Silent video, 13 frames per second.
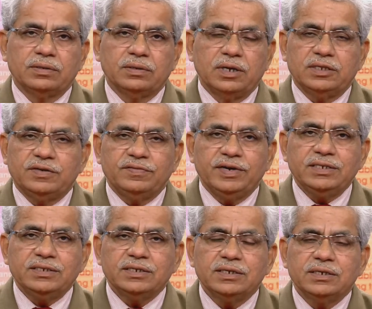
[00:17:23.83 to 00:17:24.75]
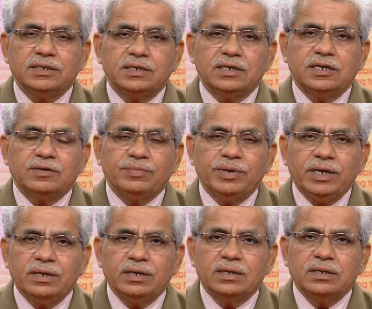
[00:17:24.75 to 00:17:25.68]
Otherwise, it may
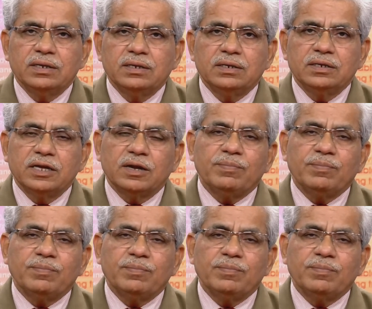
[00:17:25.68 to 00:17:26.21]
kick